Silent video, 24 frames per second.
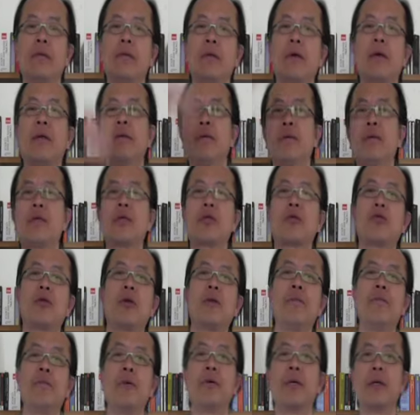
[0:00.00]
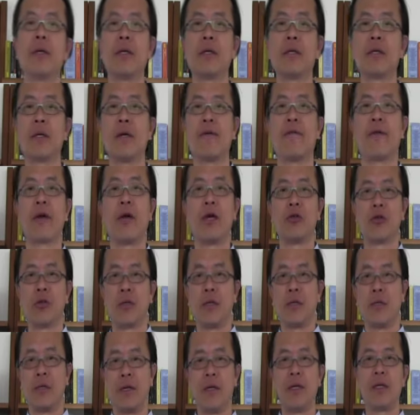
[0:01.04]
then this green building
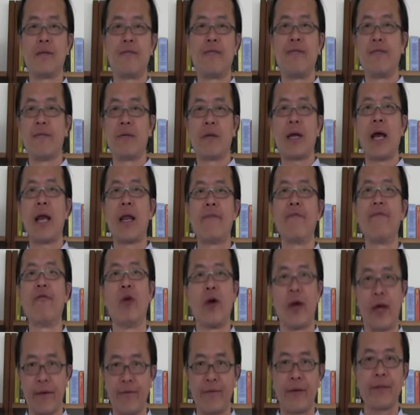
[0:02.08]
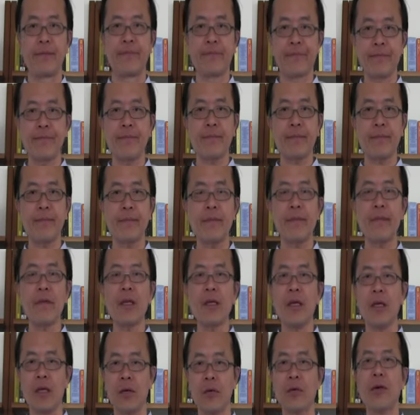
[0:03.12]
certification is kind of forever.
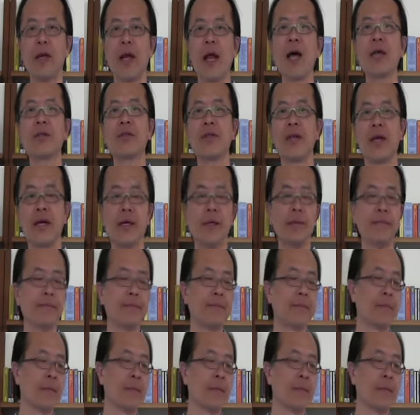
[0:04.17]
It will last there.